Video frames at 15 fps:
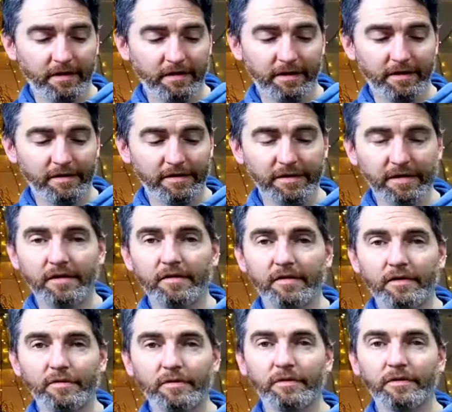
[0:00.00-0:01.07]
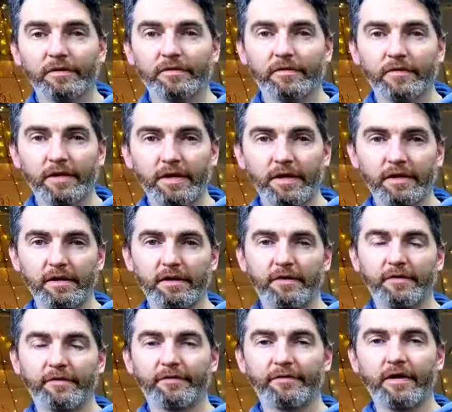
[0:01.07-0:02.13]
then 0, 3,
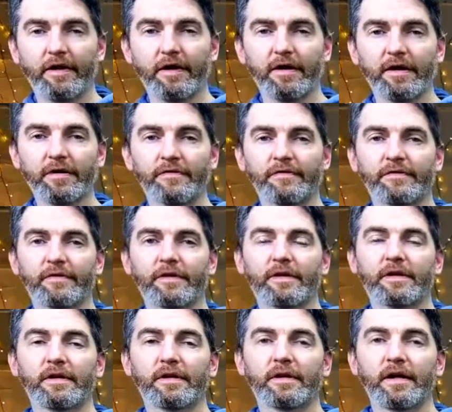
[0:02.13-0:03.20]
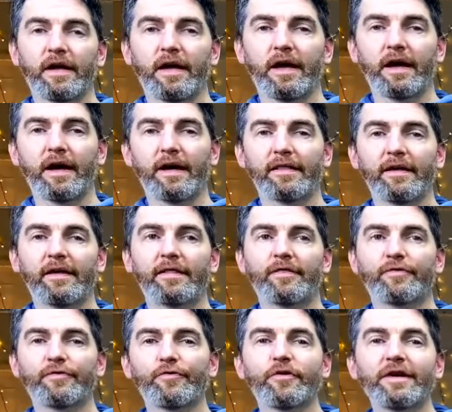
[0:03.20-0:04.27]
5, and then
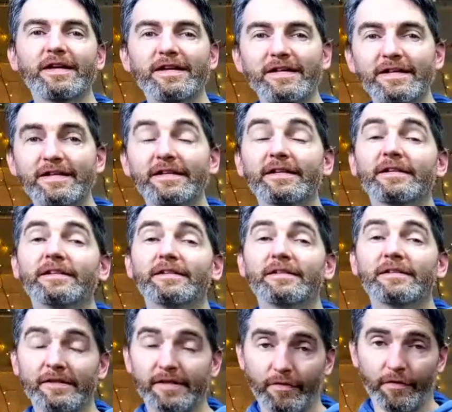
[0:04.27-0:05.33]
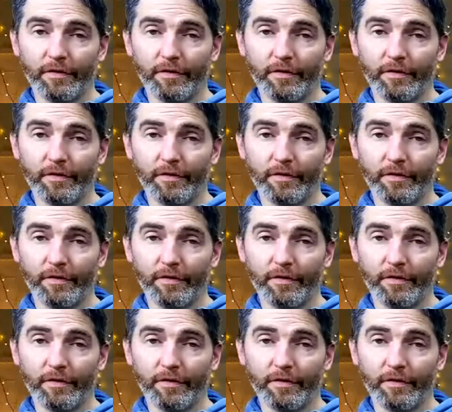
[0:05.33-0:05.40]
3, 0.